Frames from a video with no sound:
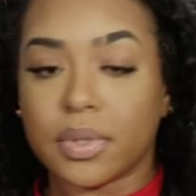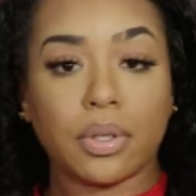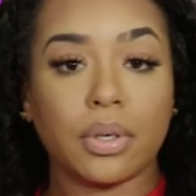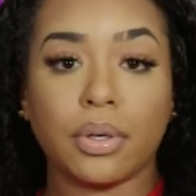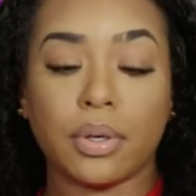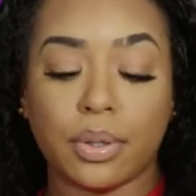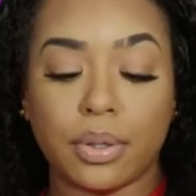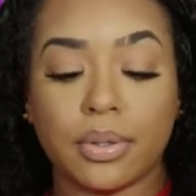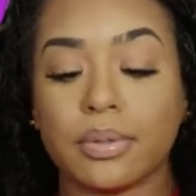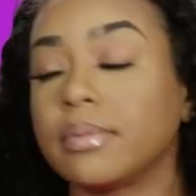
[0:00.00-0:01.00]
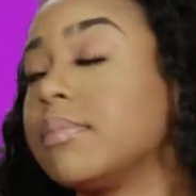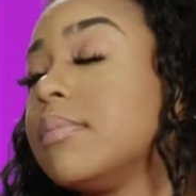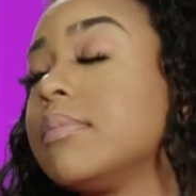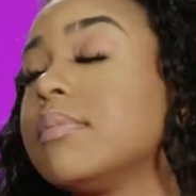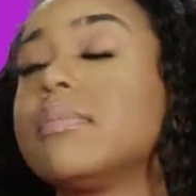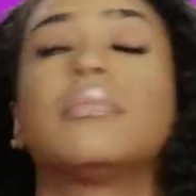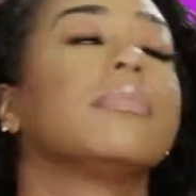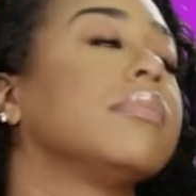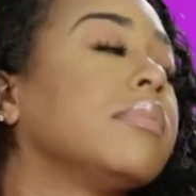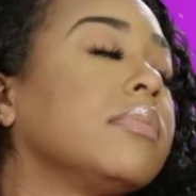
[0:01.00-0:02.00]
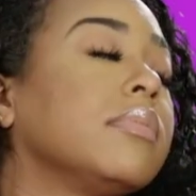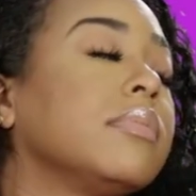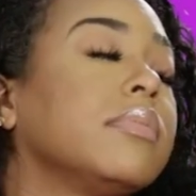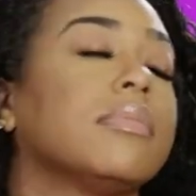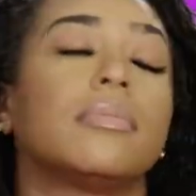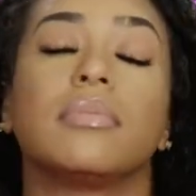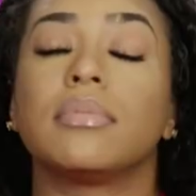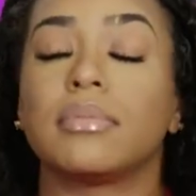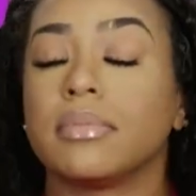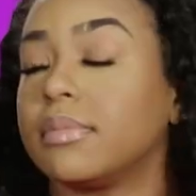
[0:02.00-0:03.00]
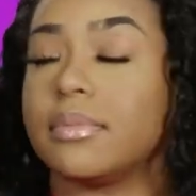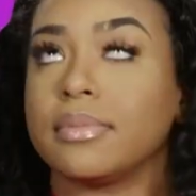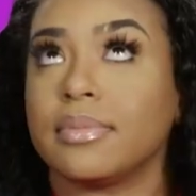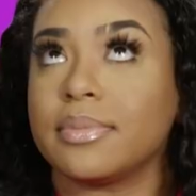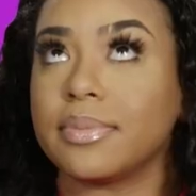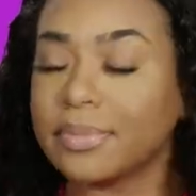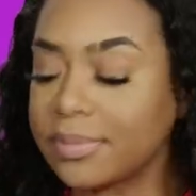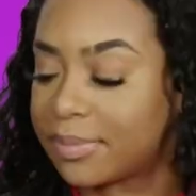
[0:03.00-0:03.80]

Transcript: [no speech]